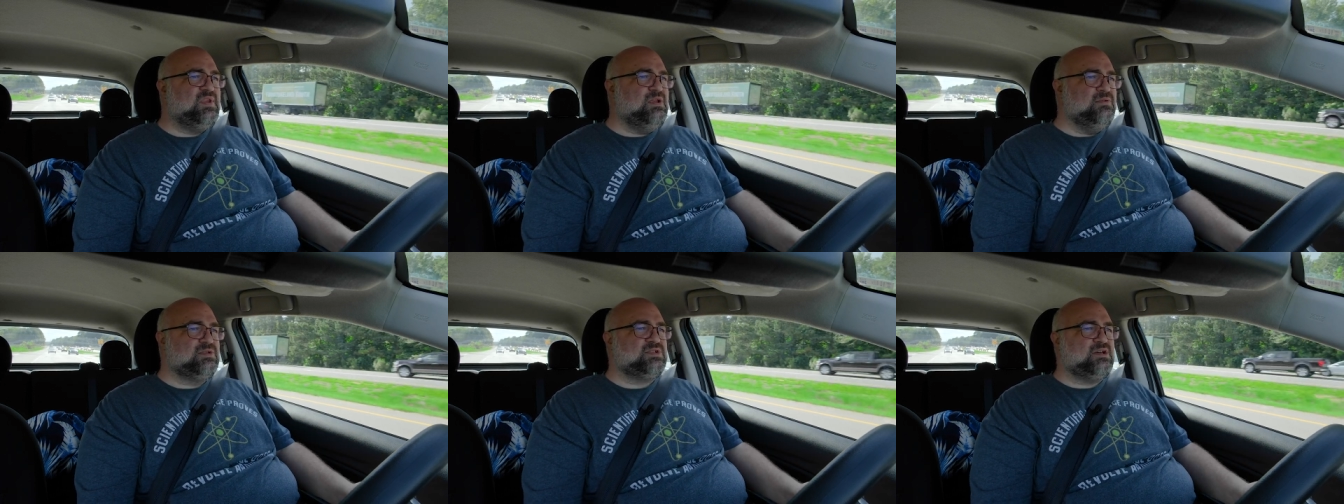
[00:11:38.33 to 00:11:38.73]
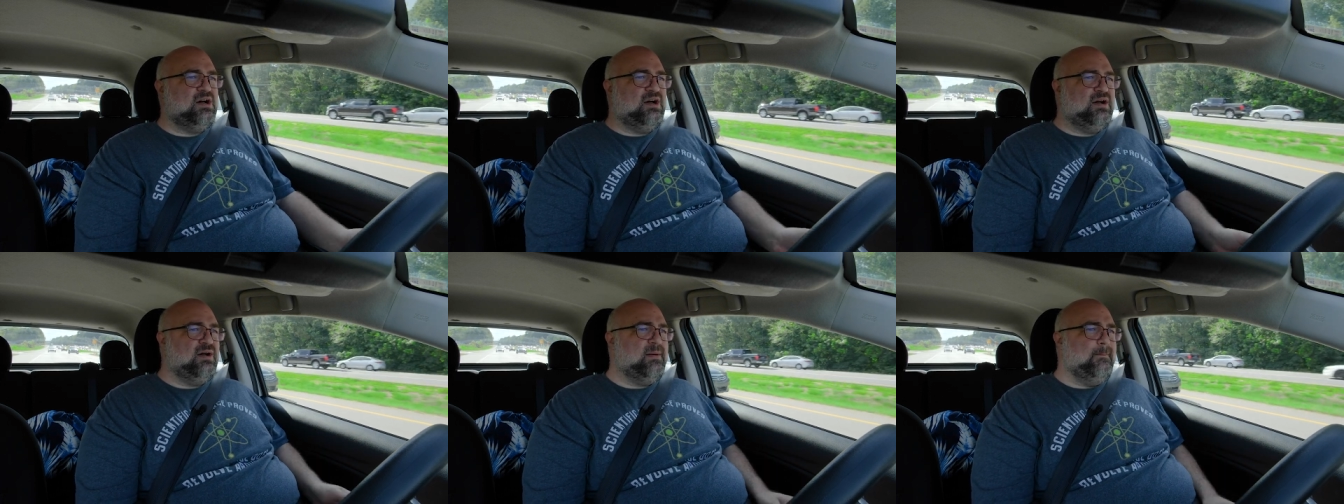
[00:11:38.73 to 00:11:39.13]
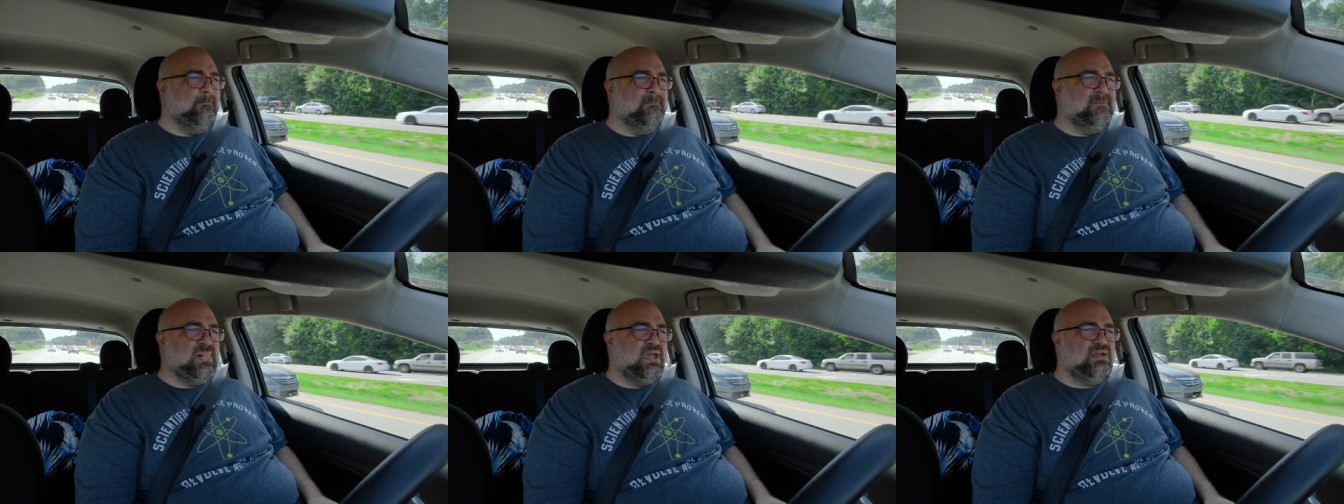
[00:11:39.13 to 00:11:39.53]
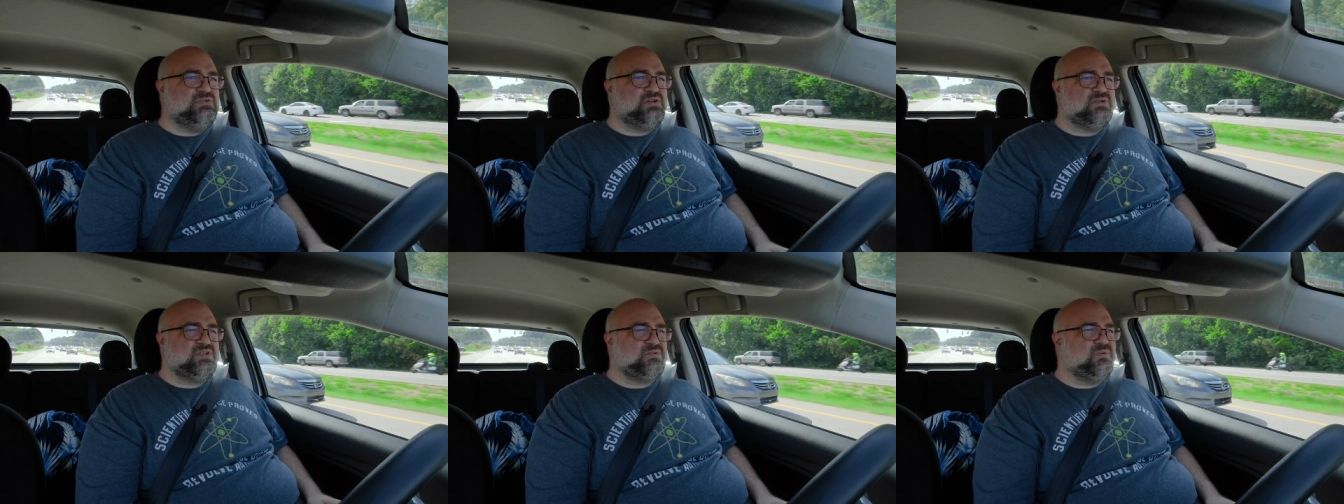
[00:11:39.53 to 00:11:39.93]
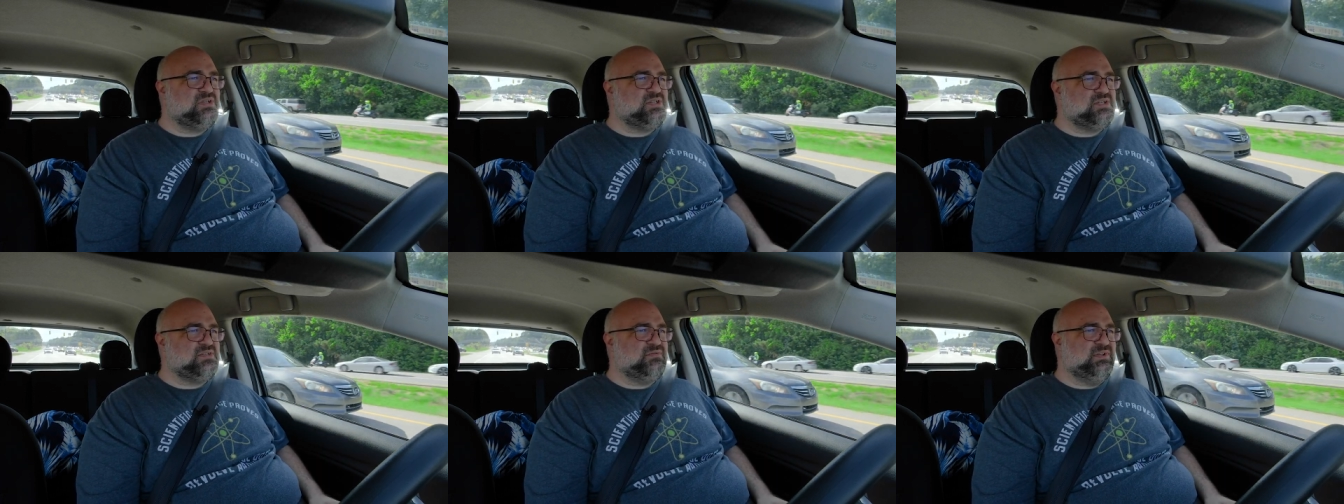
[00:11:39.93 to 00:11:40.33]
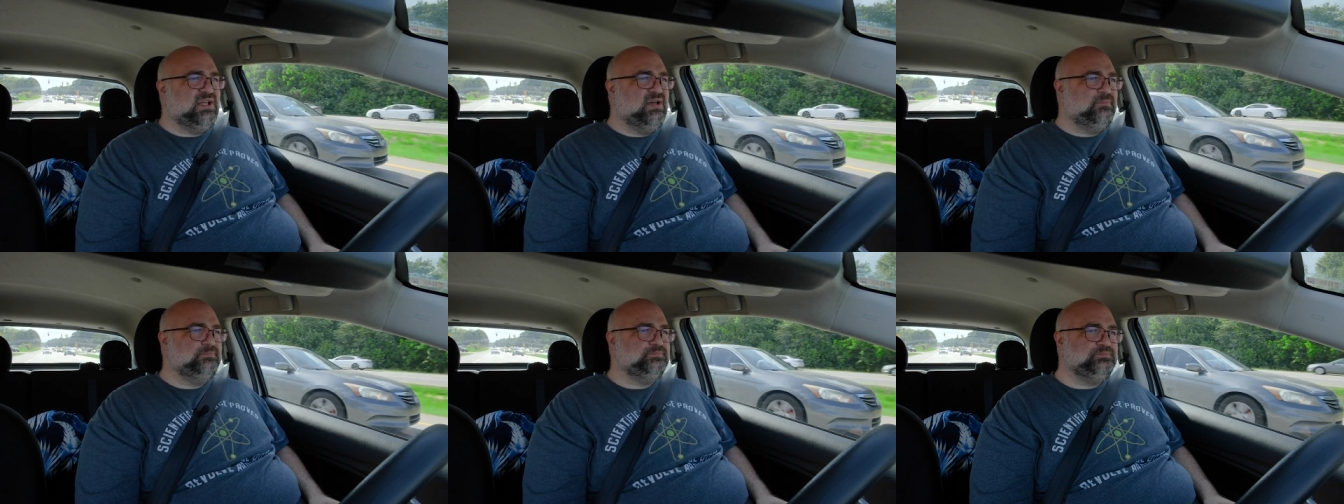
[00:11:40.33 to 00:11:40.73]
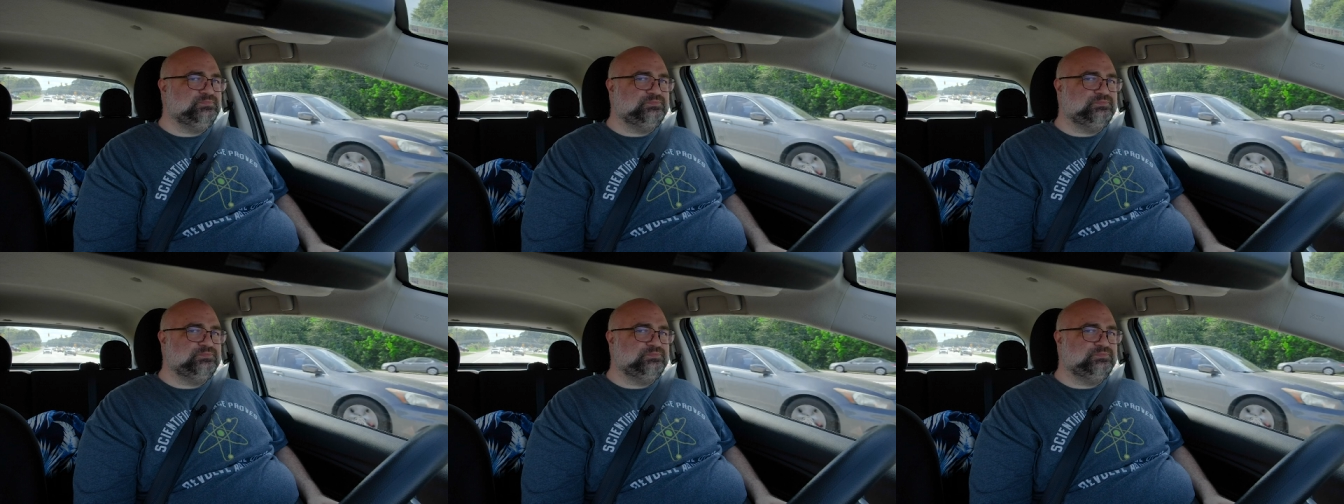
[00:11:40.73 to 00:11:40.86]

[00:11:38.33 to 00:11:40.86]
you saw major switches flip